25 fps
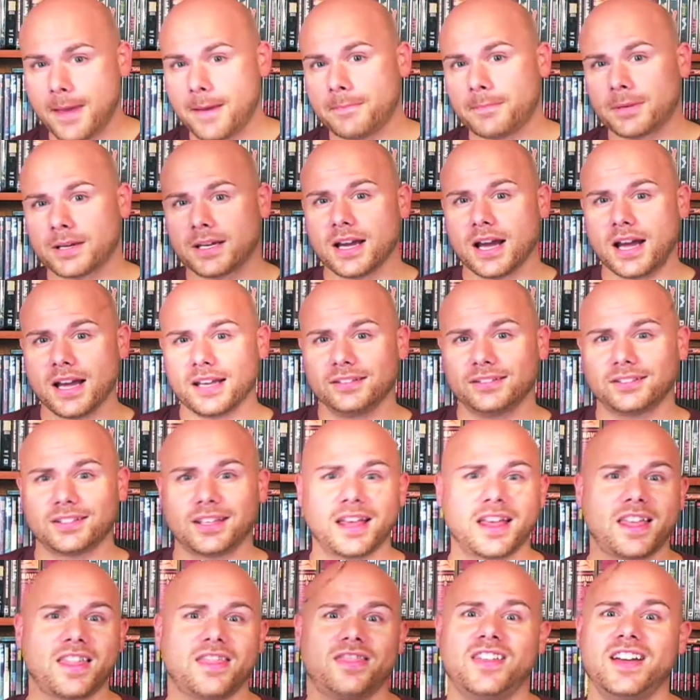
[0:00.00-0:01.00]
But guys,
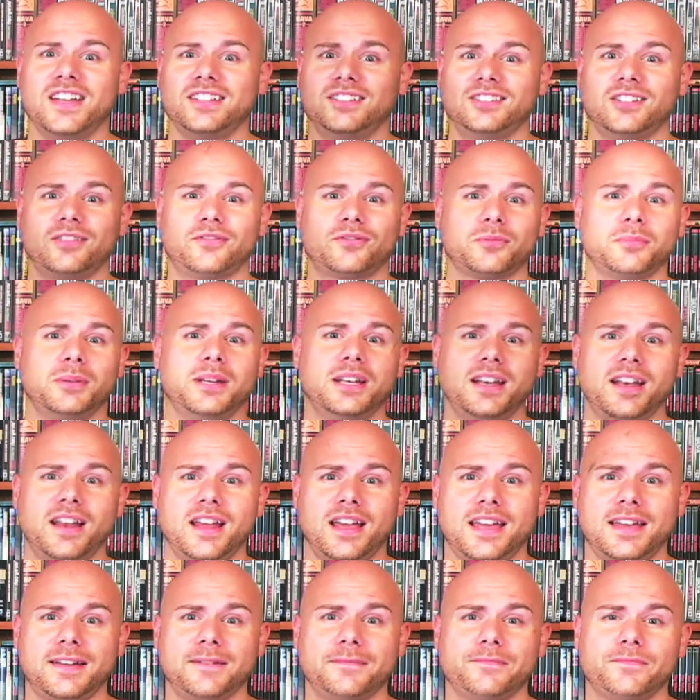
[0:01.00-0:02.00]
that's it for me
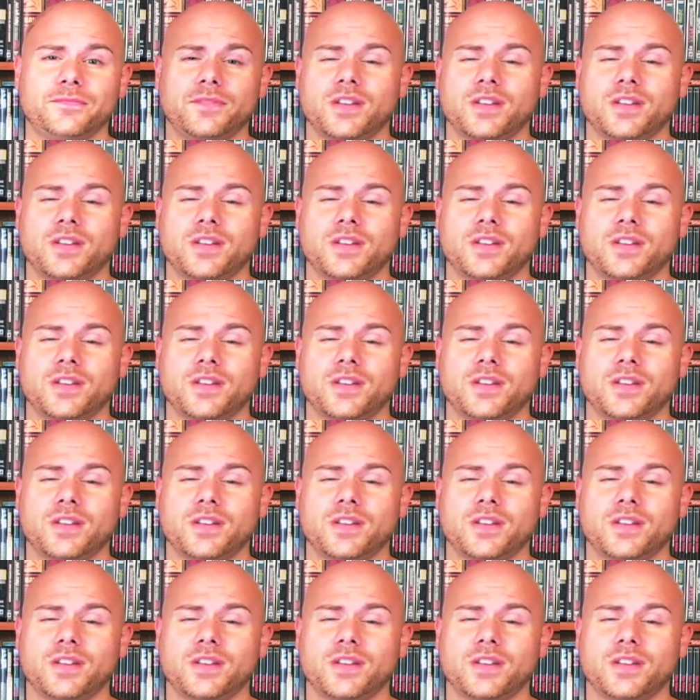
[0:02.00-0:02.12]
today.